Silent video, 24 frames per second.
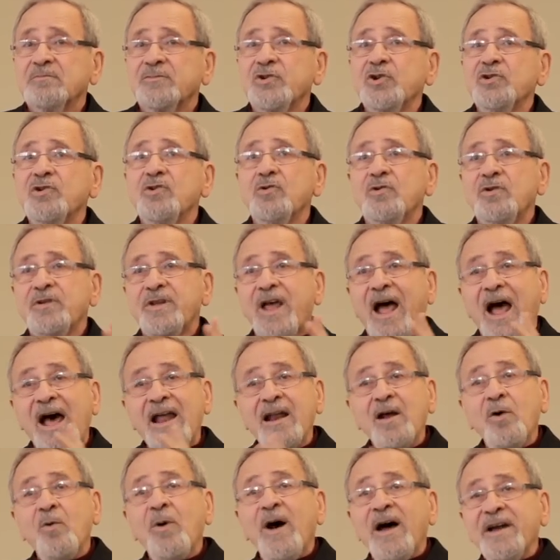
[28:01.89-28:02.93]
You know, the
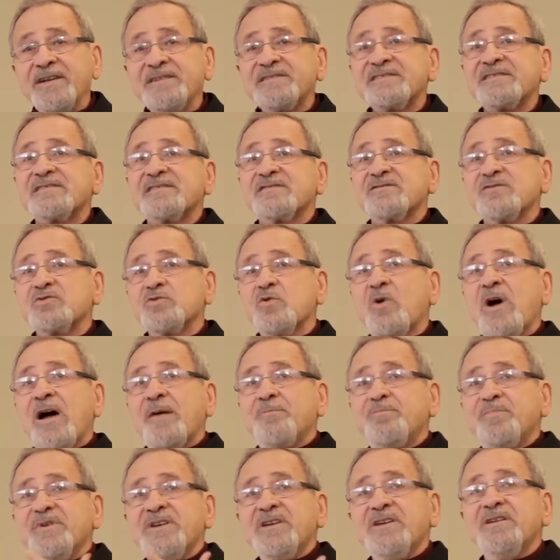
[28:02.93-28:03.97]
Alawites, who
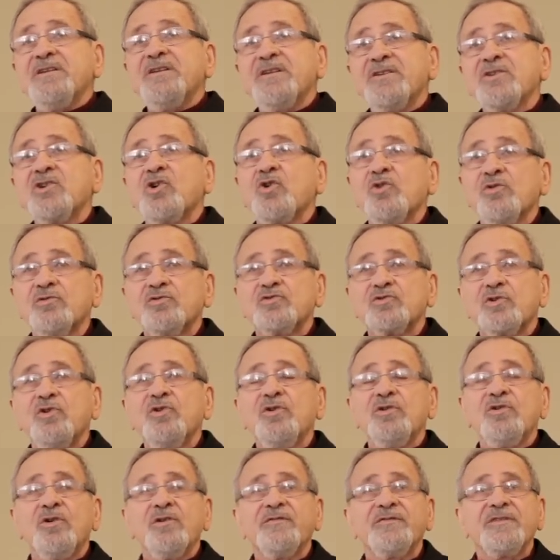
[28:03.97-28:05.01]
have been in
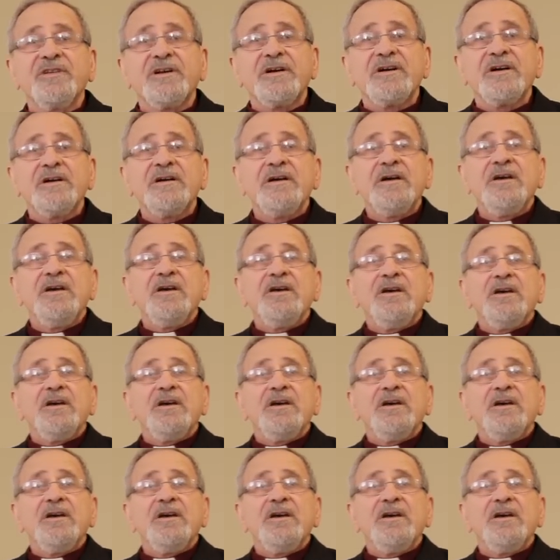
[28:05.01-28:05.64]
control of the